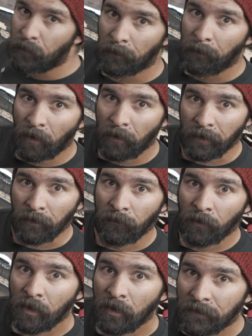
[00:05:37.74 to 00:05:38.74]
be a part
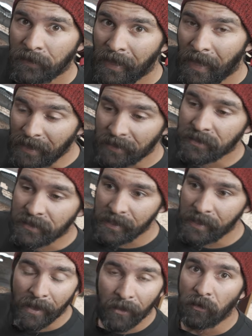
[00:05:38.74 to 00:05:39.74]
of, the
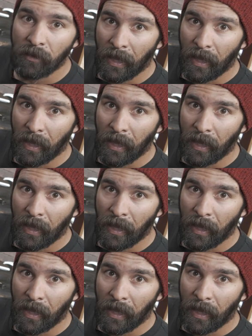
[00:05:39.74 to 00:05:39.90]
STL